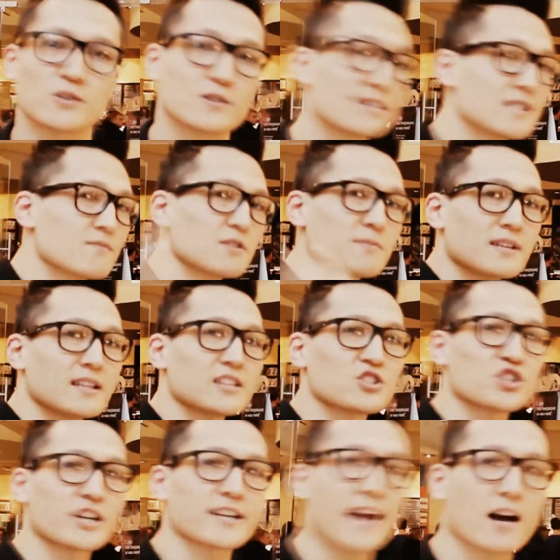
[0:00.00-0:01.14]
So come with me.
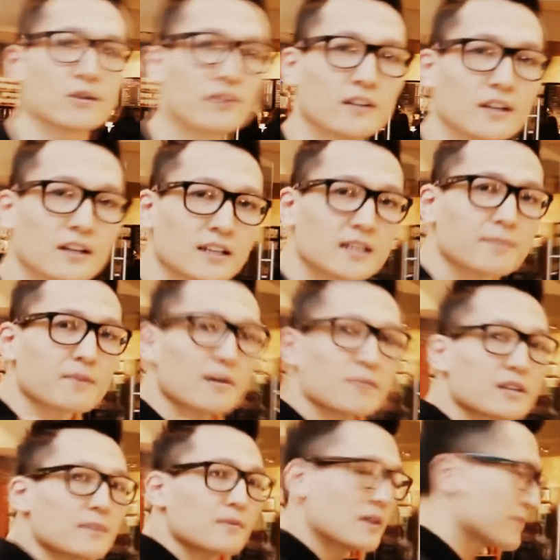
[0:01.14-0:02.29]
Let's check it out. Keep
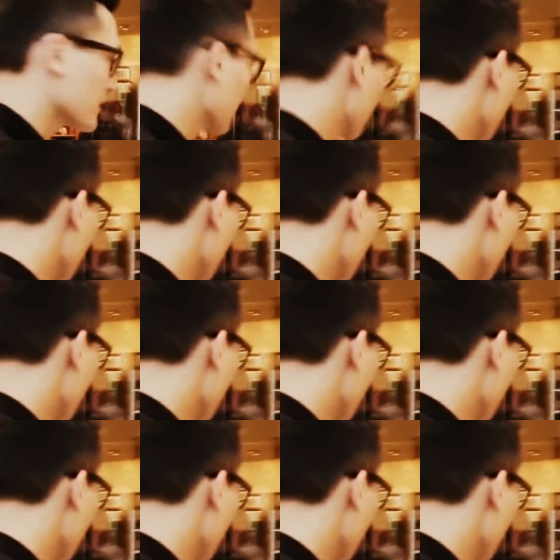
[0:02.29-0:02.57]
coming, keep coming.